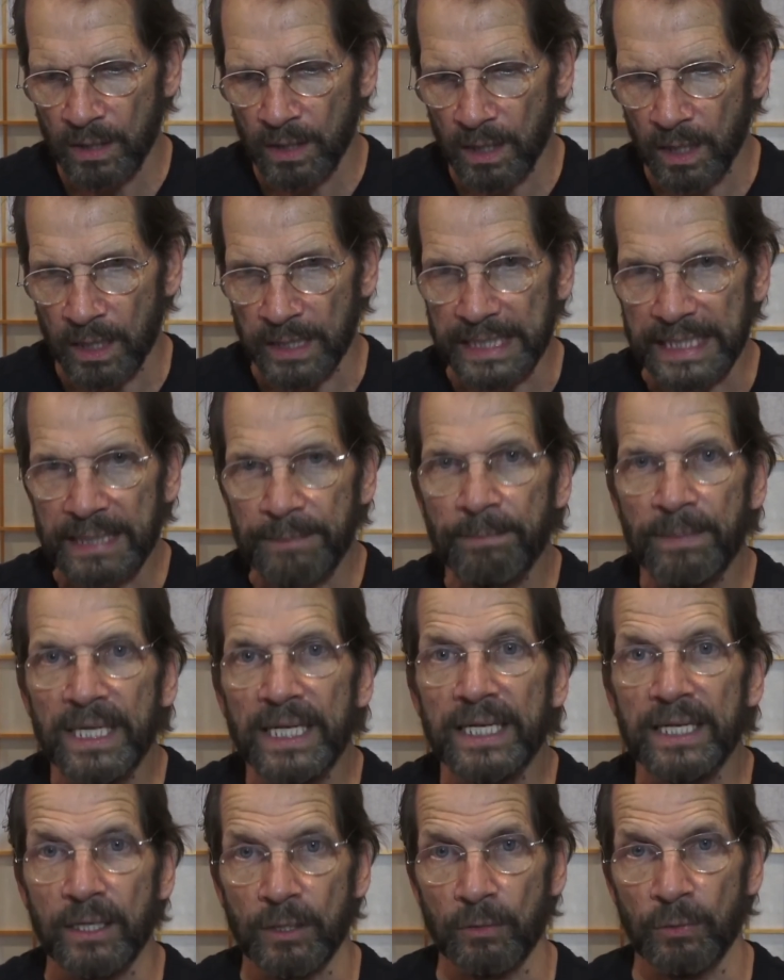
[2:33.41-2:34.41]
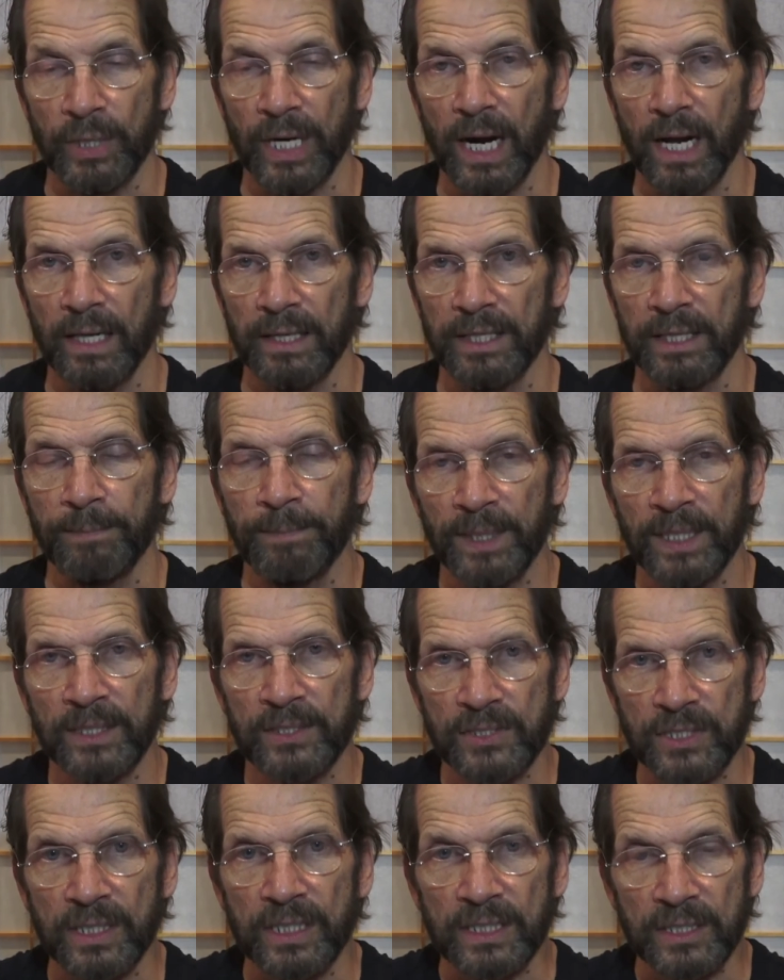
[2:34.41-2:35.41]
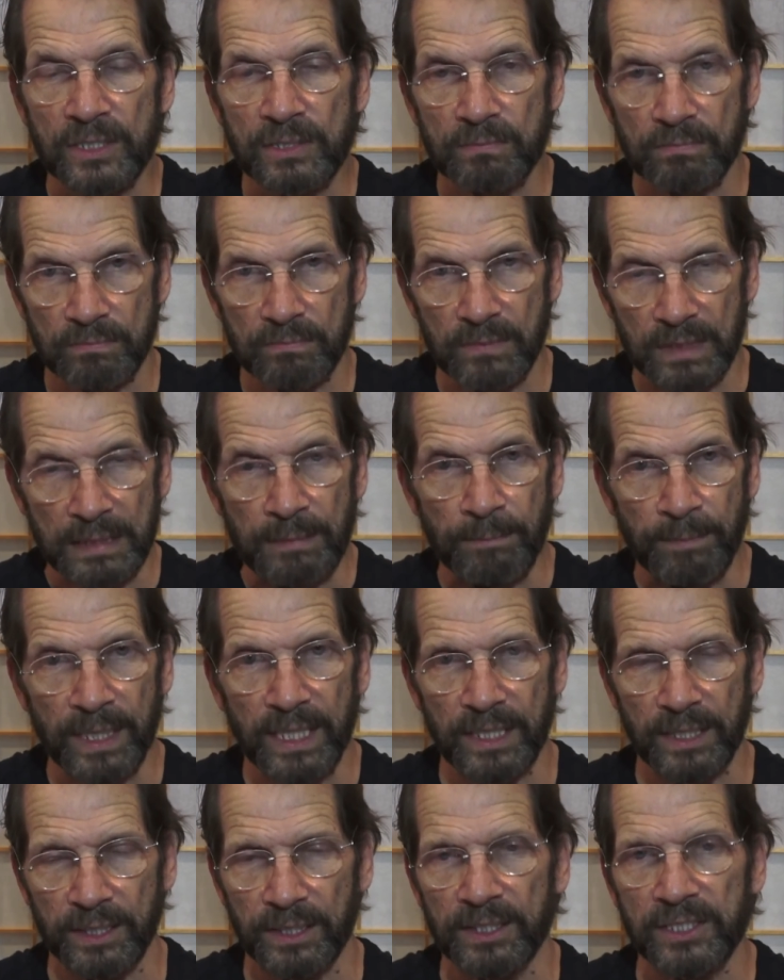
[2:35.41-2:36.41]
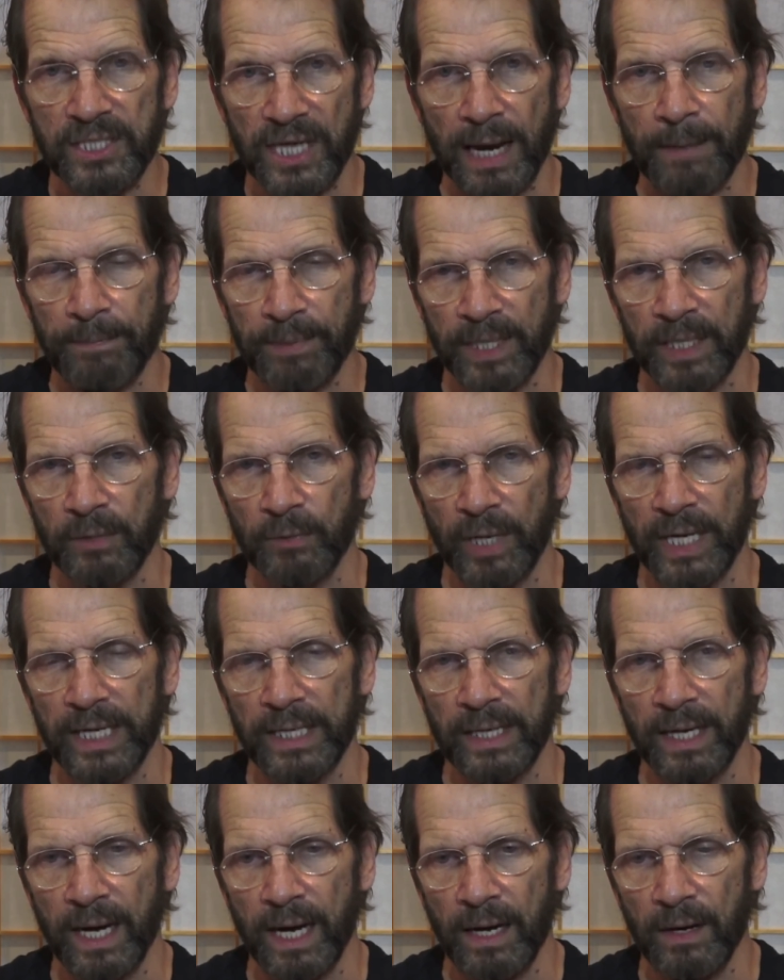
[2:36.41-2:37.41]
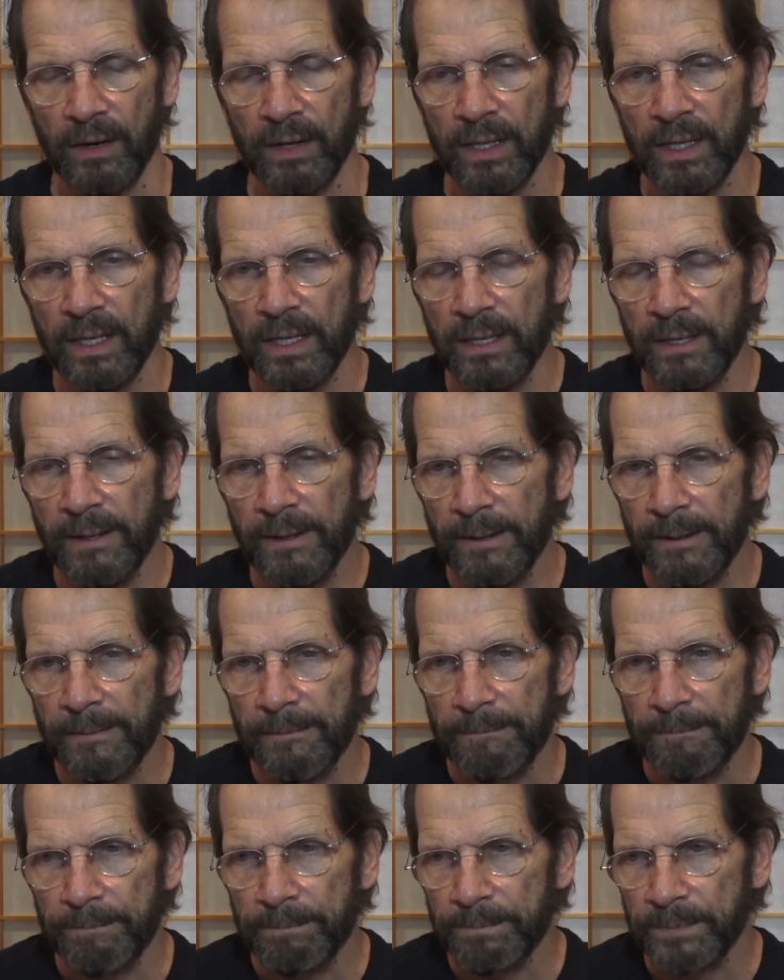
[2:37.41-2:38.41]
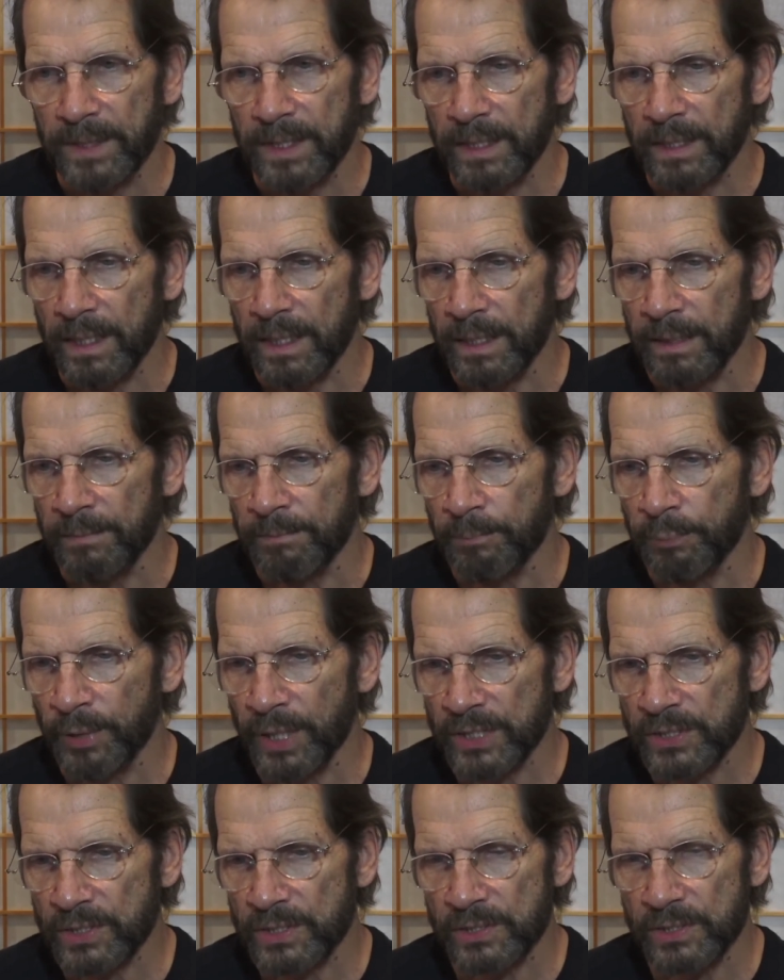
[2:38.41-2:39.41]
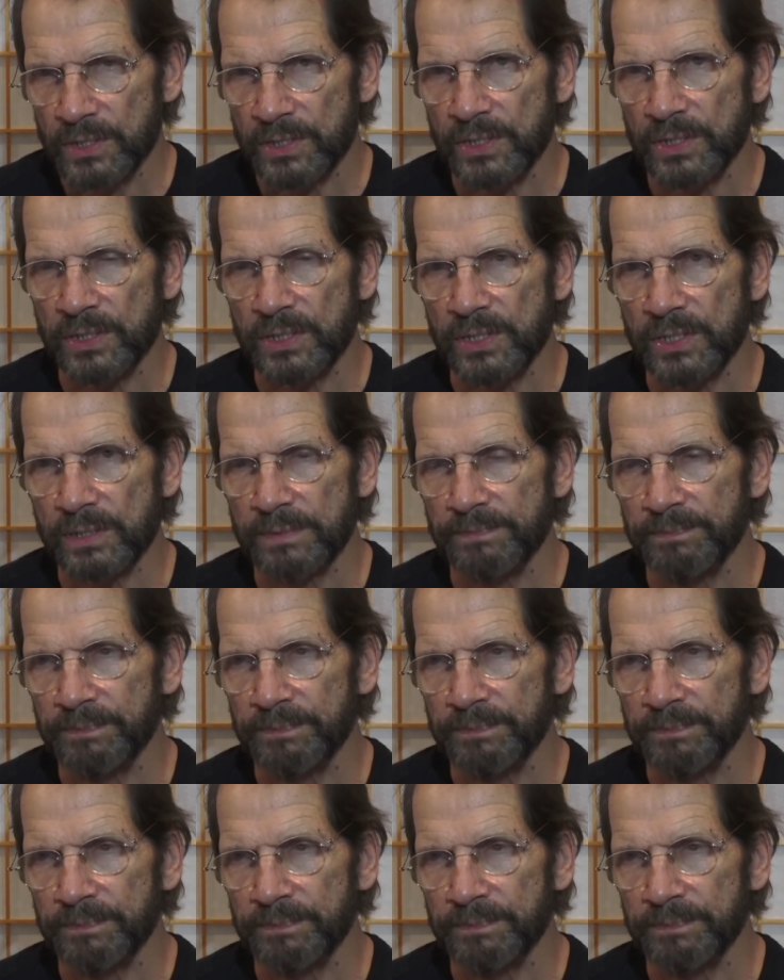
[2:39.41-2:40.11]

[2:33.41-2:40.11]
uh, immediate reality because it is immediate, it's happening right now. Um, presence is